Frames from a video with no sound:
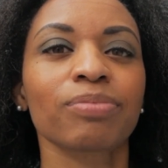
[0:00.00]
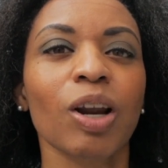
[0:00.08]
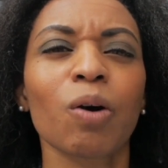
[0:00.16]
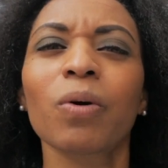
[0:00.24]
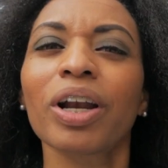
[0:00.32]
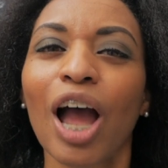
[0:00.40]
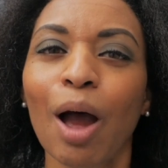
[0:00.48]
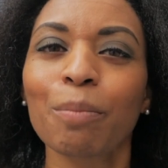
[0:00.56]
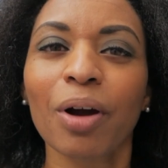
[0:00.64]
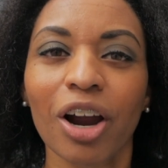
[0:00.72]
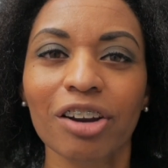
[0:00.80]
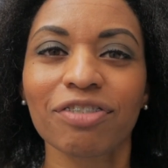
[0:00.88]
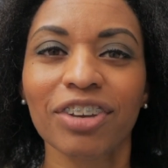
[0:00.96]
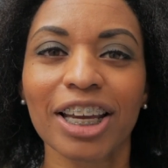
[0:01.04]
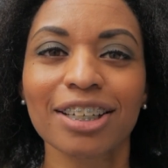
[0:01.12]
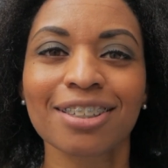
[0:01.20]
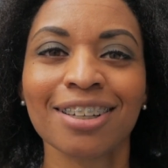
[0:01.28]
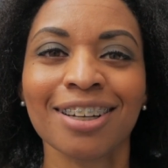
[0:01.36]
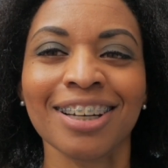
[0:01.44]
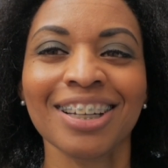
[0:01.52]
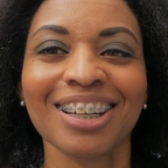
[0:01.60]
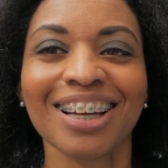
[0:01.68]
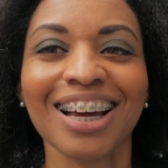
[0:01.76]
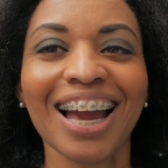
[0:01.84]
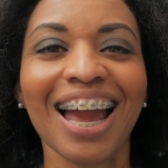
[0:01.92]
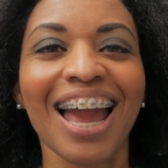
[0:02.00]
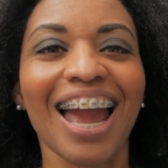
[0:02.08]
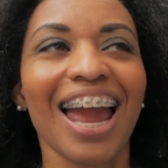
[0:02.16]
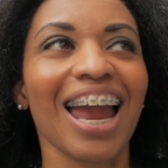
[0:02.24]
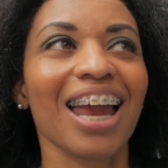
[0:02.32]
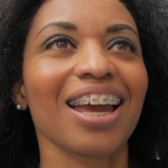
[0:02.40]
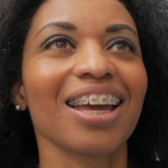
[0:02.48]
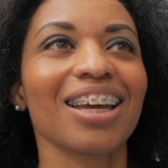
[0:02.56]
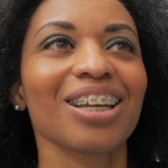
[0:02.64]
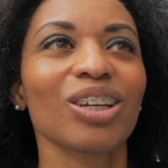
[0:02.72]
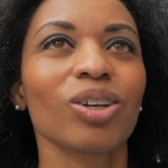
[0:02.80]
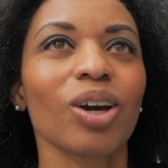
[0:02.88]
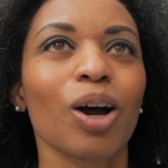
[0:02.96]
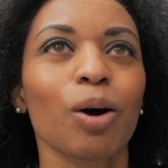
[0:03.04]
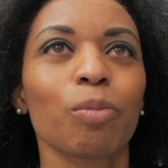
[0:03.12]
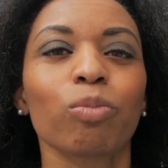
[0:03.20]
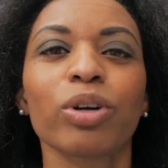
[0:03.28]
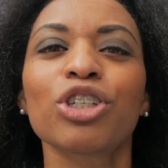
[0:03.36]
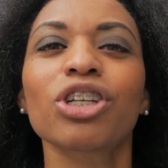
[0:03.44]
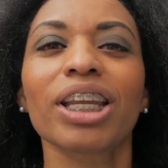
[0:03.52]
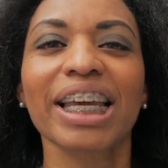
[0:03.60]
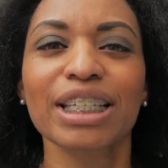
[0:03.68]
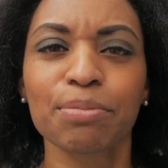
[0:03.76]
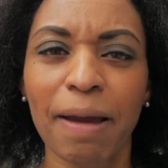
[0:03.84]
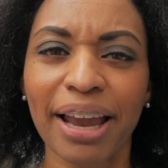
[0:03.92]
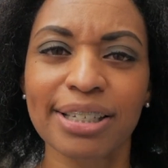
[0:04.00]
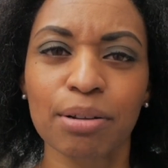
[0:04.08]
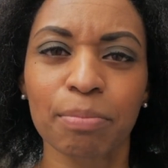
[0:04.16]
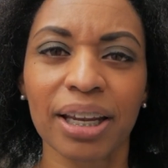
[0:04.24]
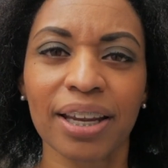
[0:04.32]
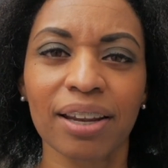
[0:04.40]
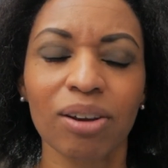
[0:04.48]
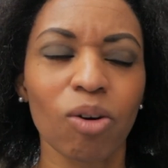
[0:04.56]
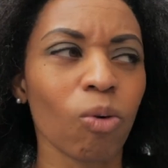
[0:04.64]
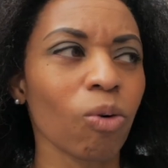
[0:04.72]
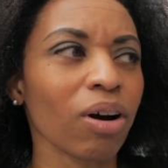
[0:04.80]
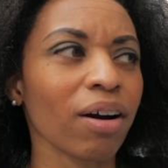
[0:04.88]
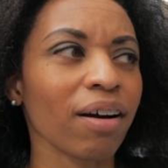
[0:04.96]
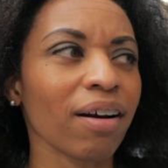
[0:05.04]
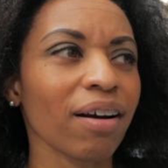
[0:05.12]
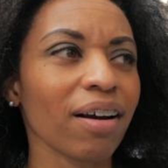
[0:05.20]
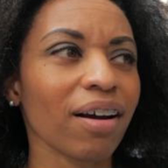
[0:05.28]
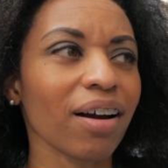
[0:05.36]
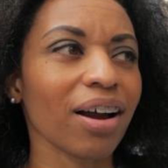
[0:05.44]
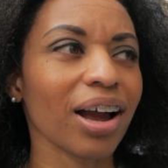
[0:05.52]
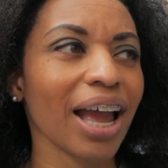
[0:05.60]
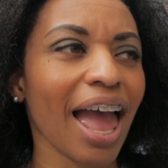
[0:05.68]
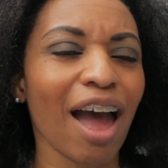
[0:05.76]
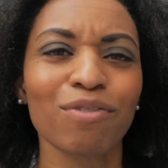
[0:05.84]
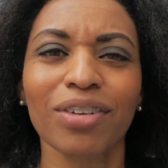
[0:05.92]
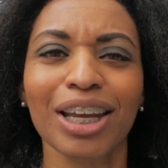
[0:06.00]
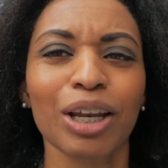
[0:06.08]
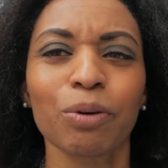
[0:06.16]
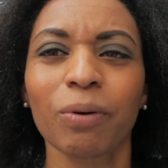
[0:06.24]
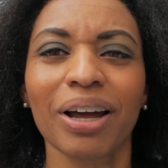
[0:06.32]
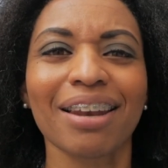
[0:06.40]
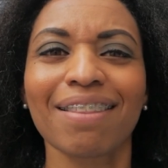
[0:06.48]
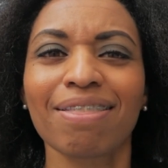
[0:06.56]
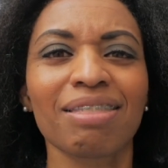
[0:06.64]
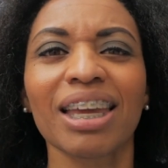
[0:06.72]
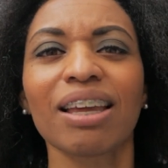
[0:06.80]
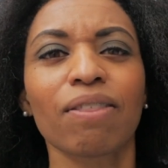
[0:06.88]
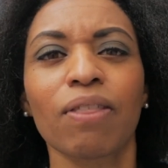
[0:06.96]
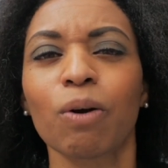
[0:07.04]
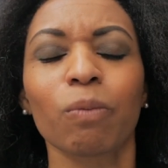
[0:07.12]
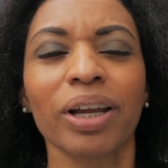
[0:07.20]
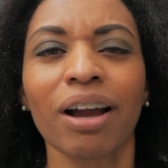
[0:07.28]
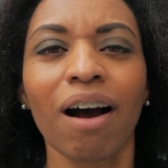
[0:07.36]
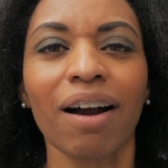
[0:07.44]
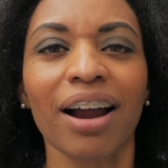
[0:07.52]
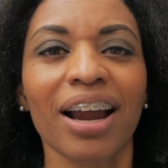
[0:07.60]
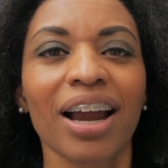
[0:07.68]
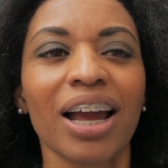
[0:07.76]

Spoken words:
we're not perfect, and we shouldn't expect to be or have anyone think that we are.